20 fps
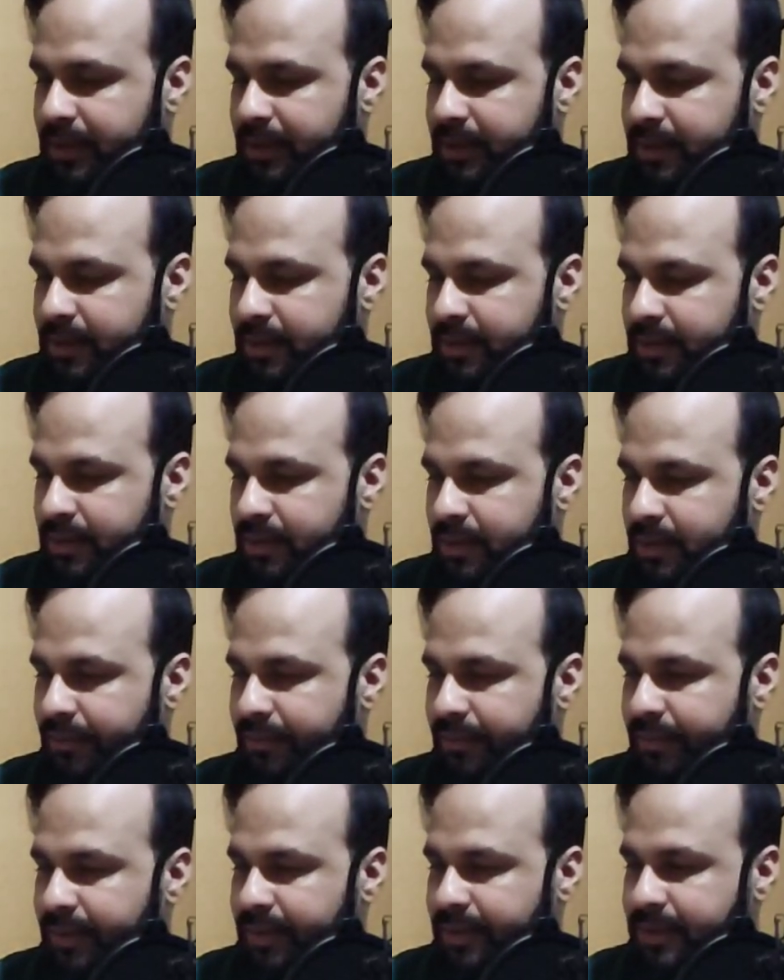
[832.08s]

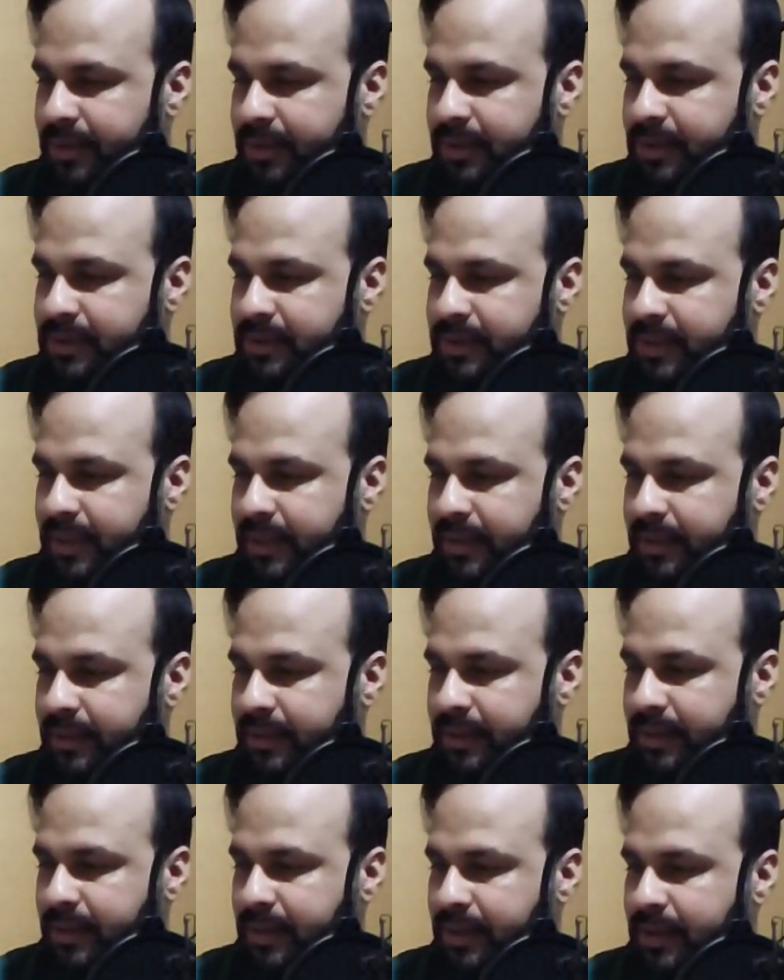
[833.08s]
configuration this can.
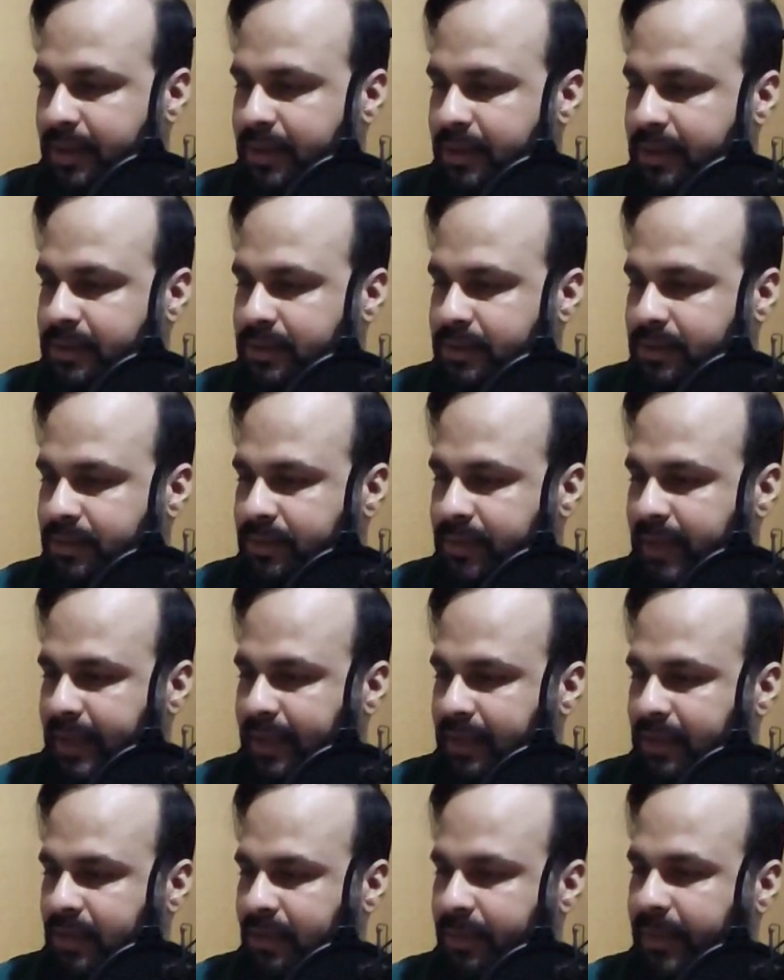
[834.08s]
So right now
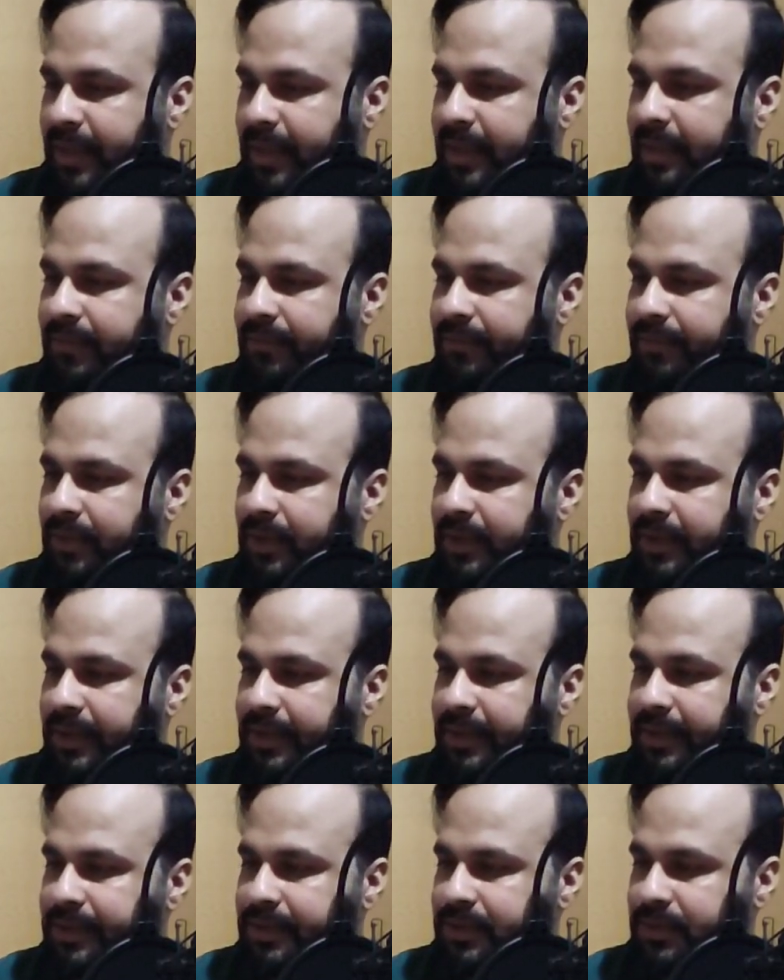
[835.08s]
by default it is
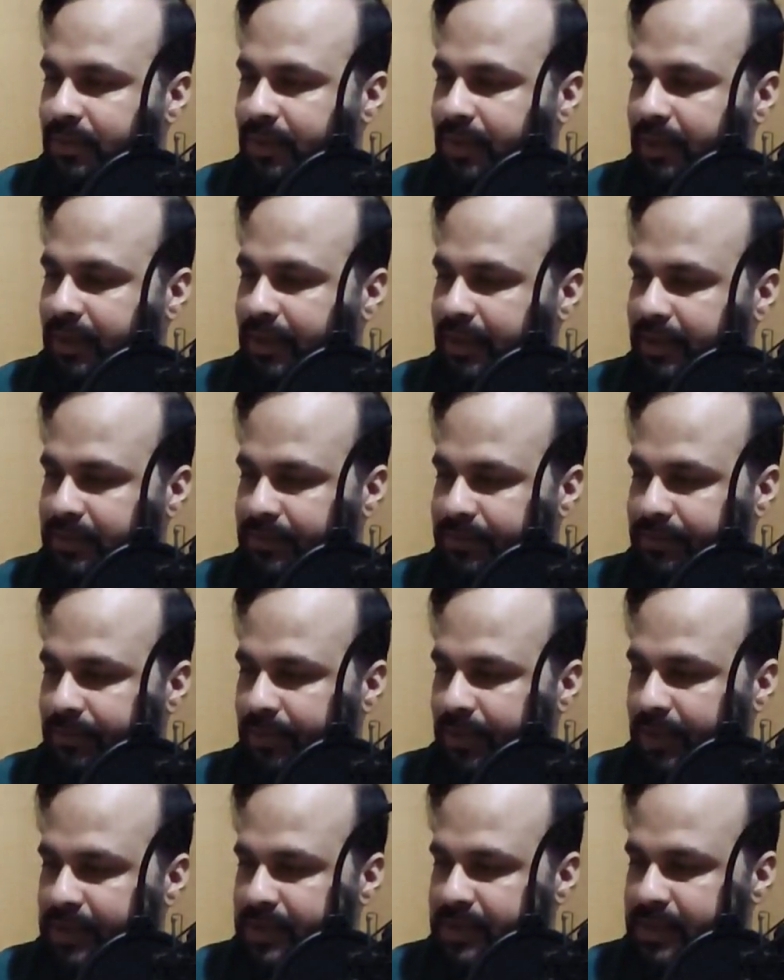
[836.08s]
showing as full
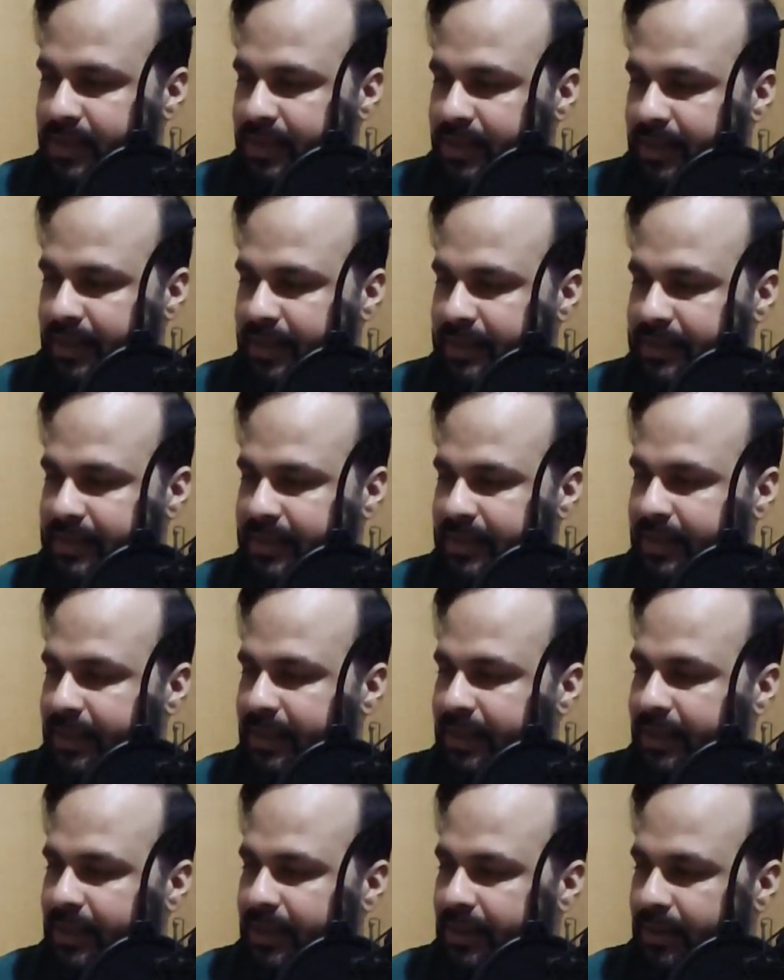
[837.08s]
HD, and let's see.
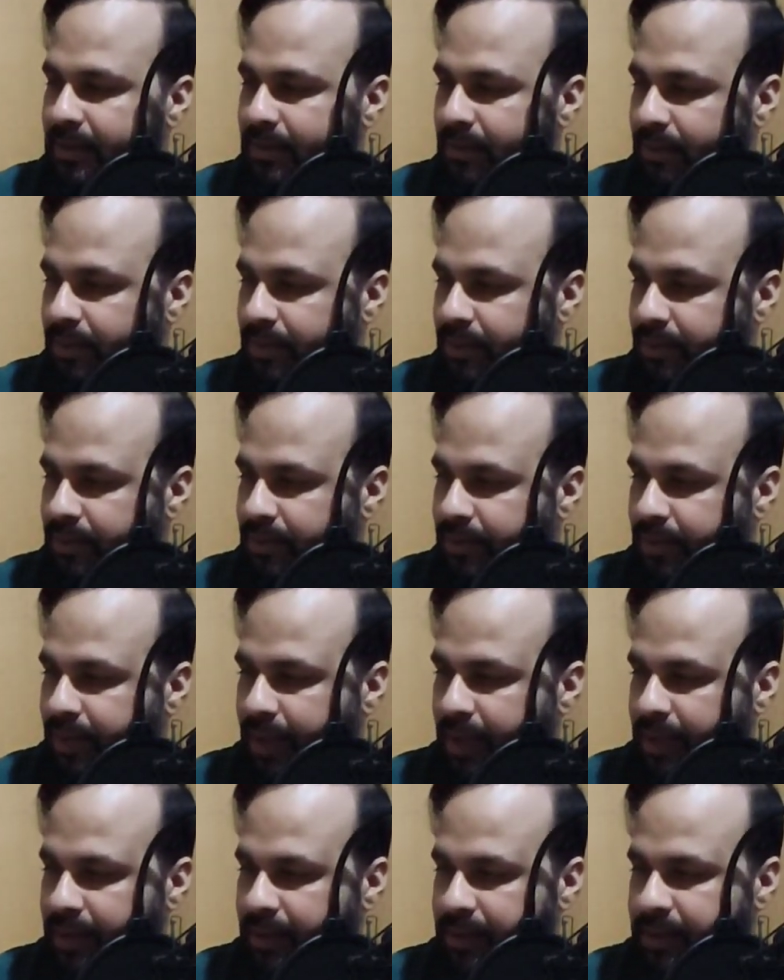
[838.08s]
Well, okay,
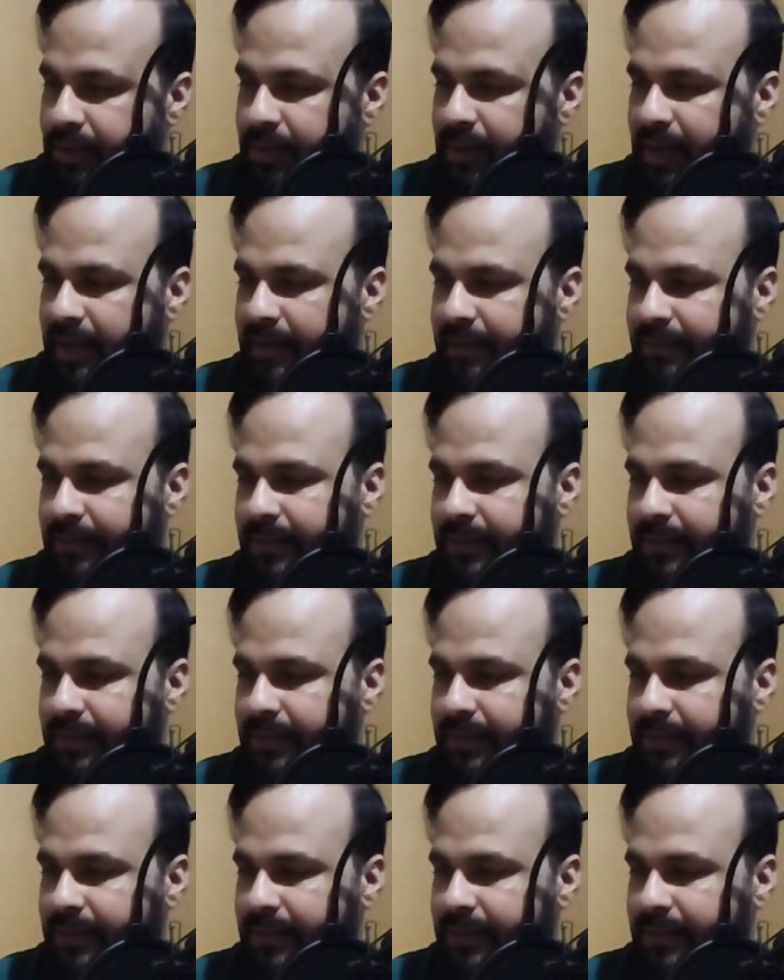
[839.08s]
you have a